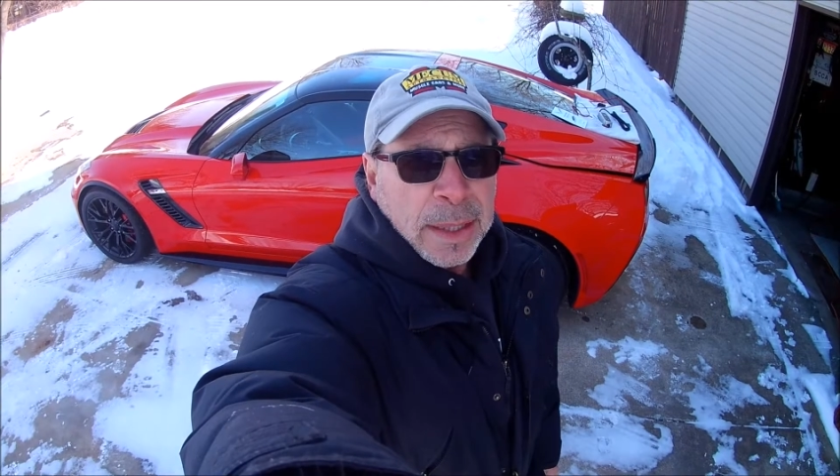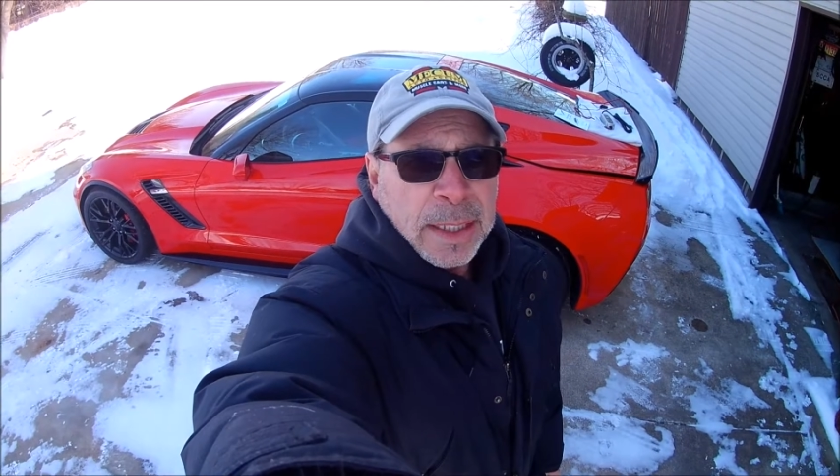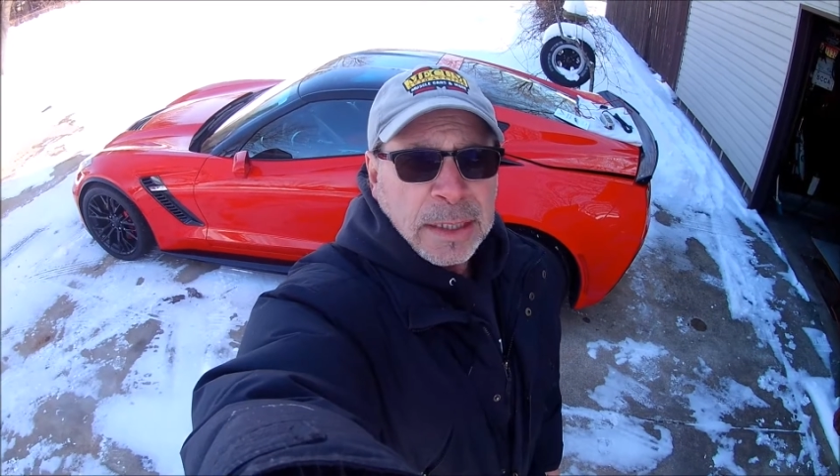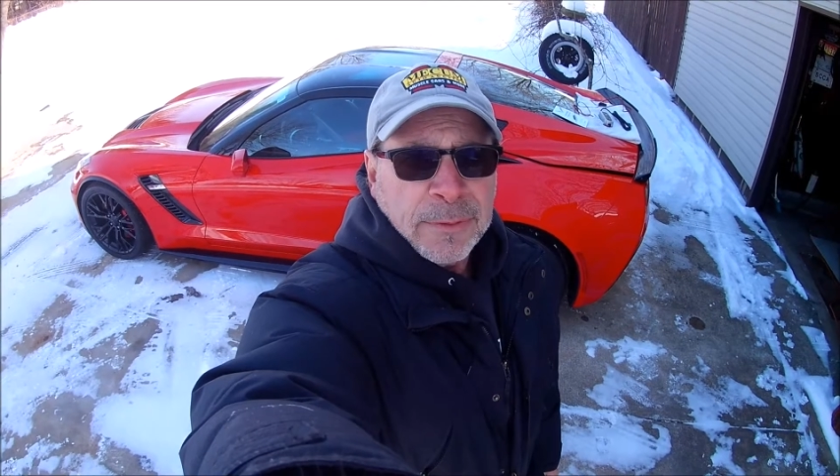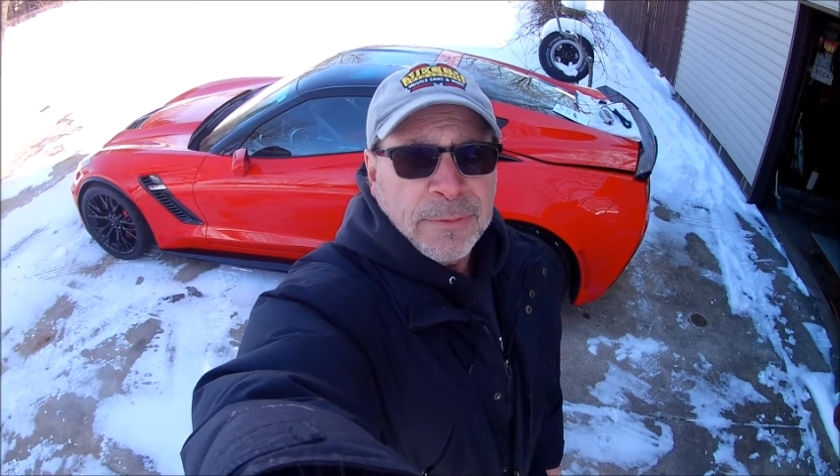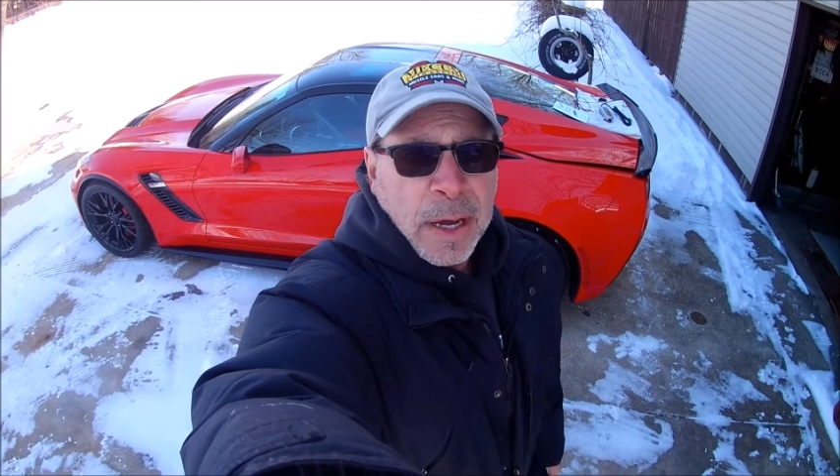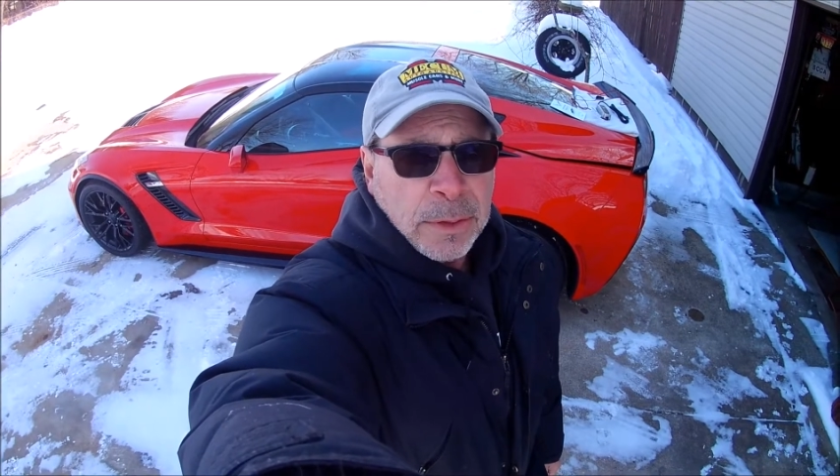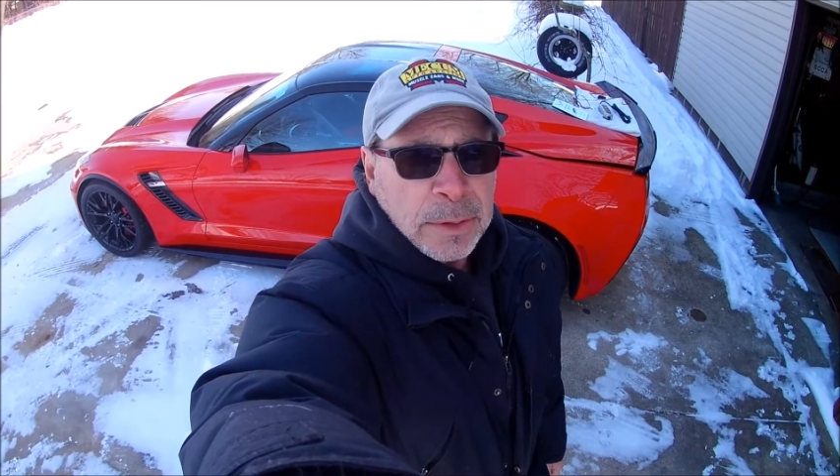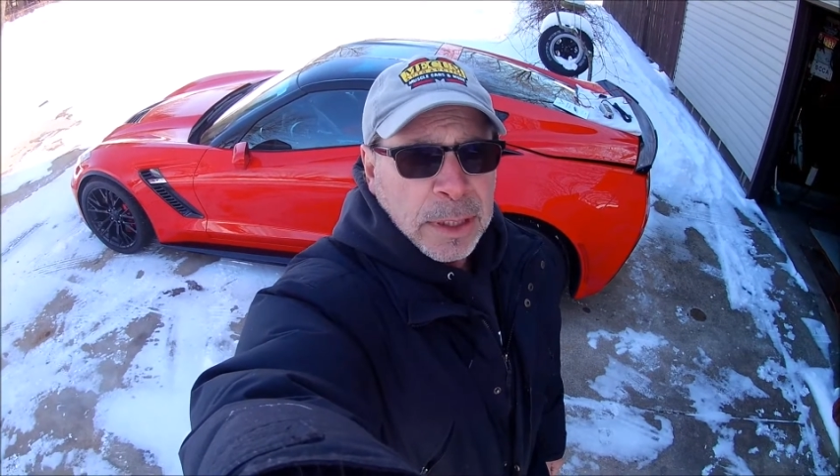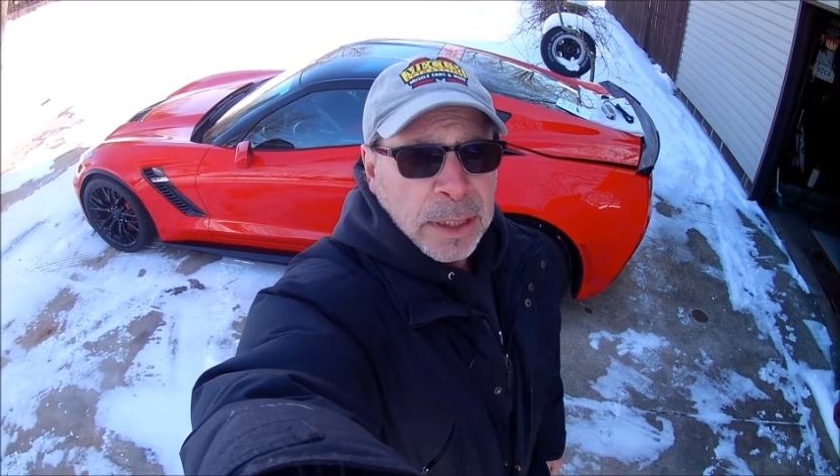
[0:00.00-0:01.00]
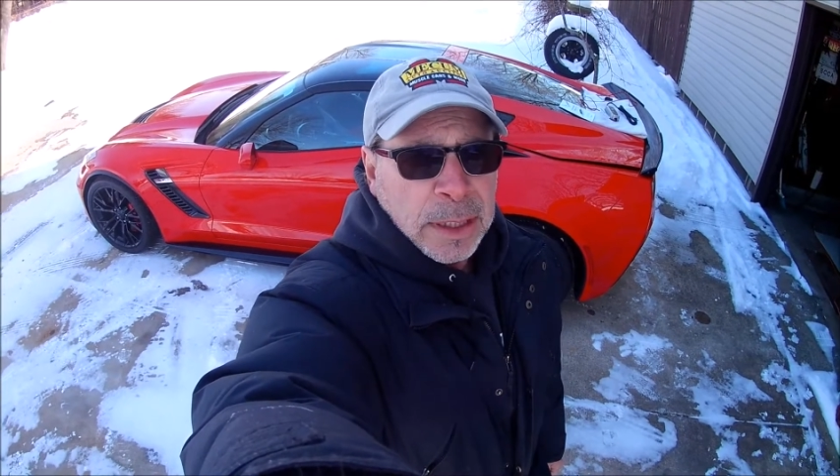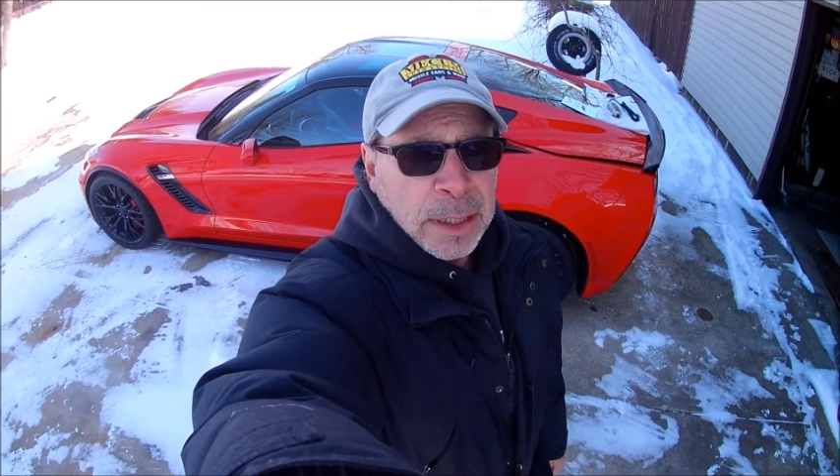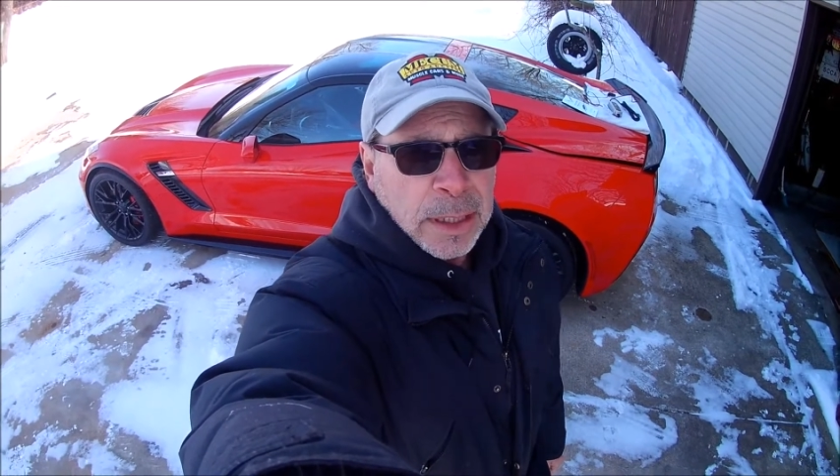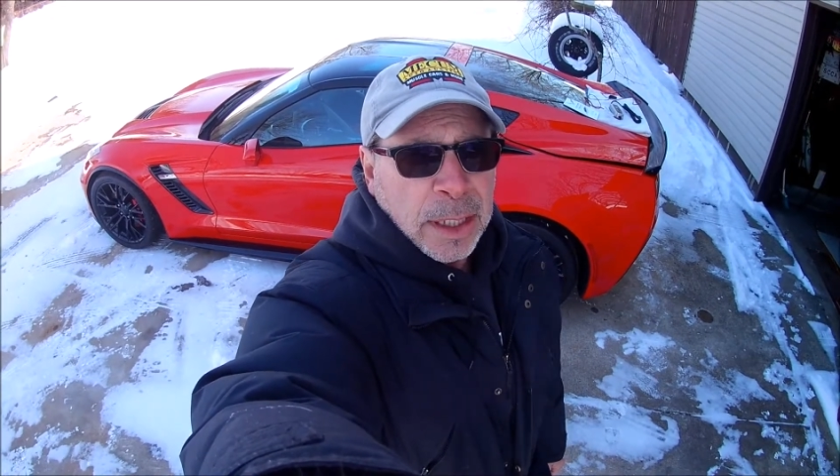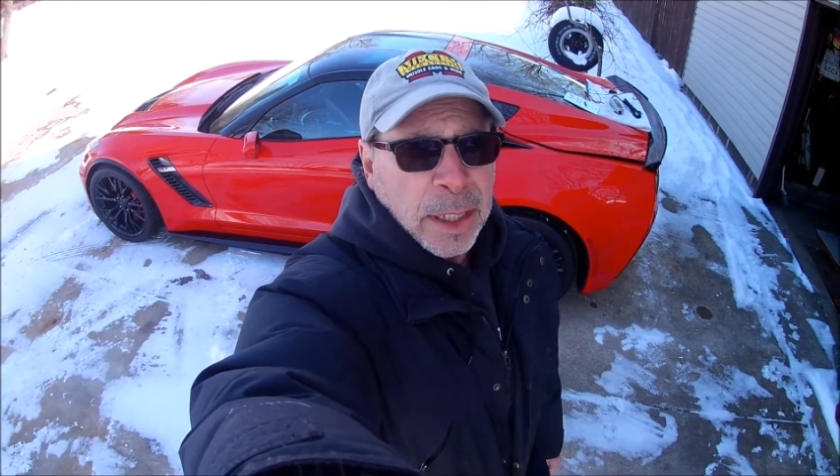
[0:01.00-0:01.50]
things I found
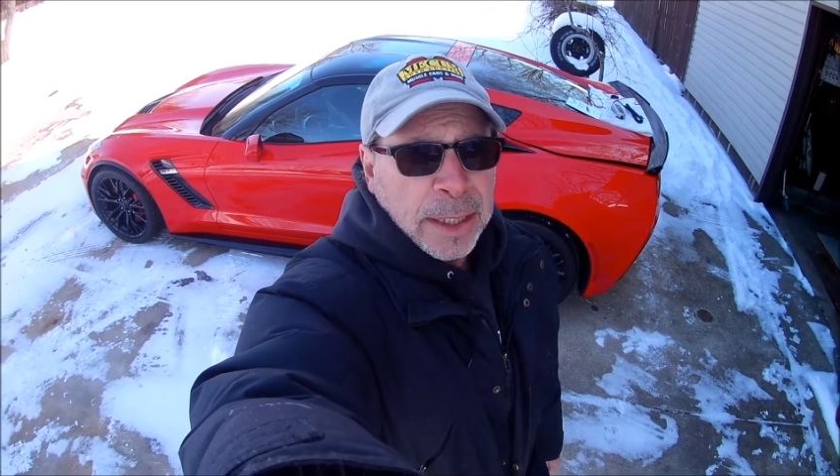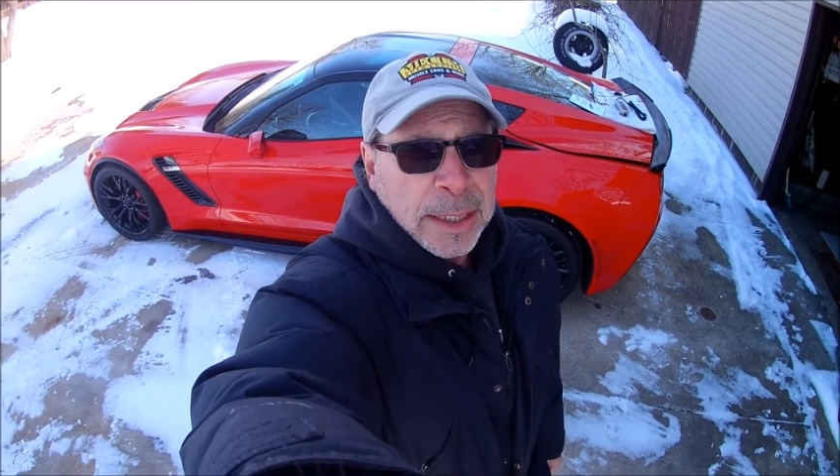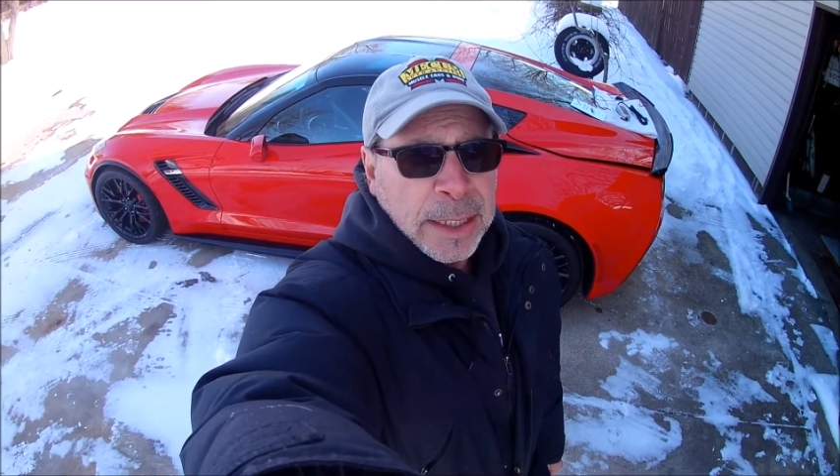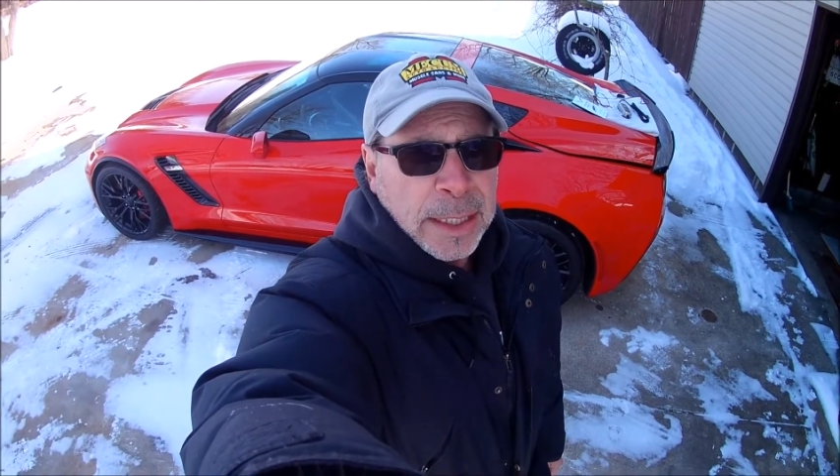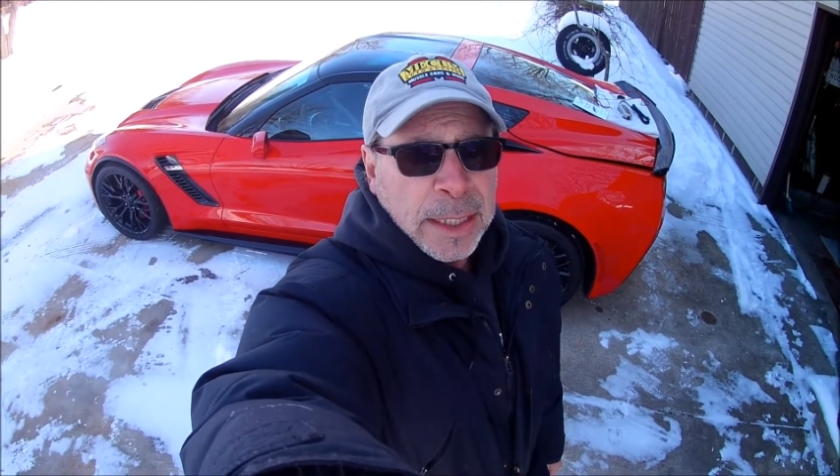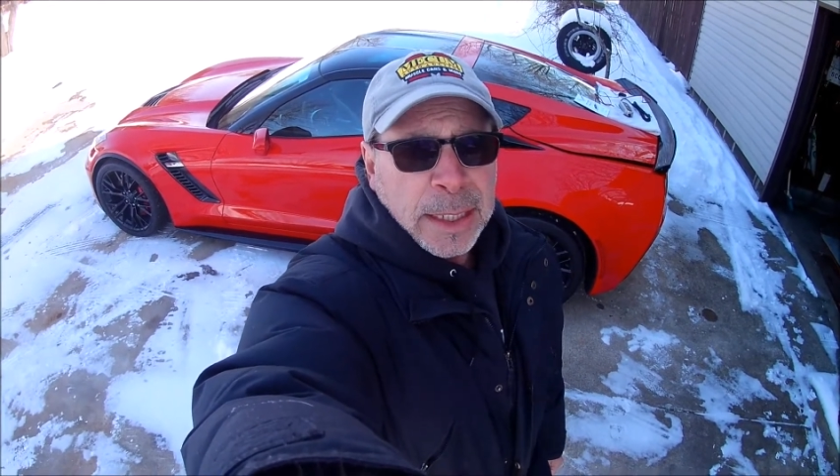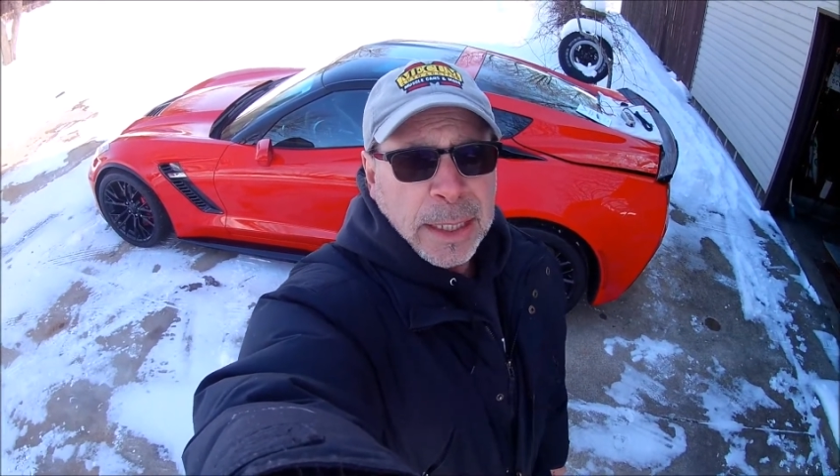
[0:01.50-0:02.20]
on out